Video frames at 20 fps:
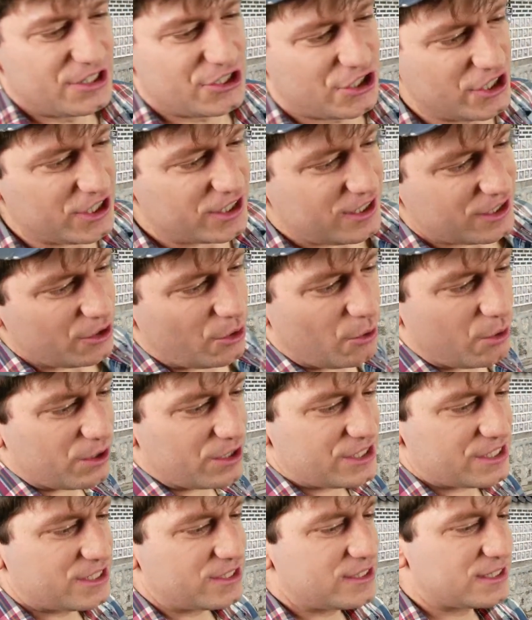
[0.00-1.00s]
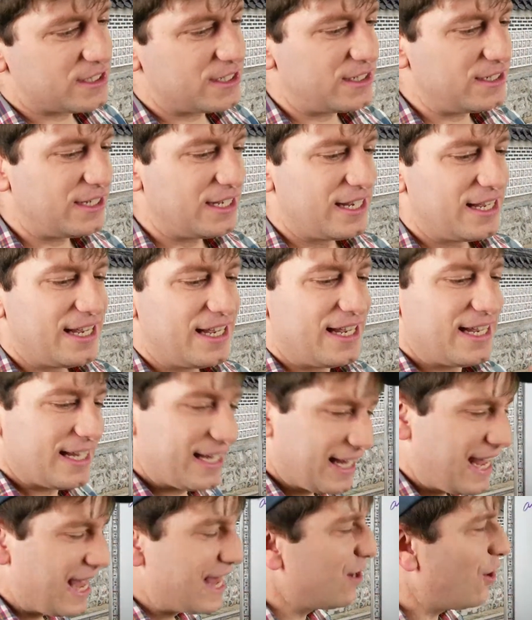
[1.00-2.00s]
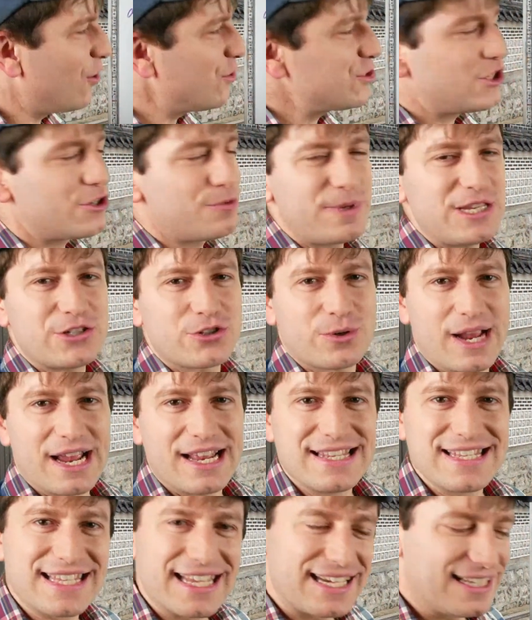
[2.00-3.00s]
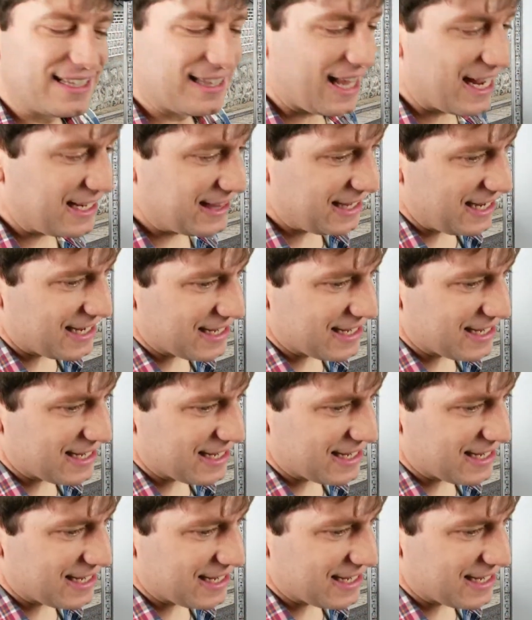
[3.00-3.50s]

tuk or tuksun can also be translated like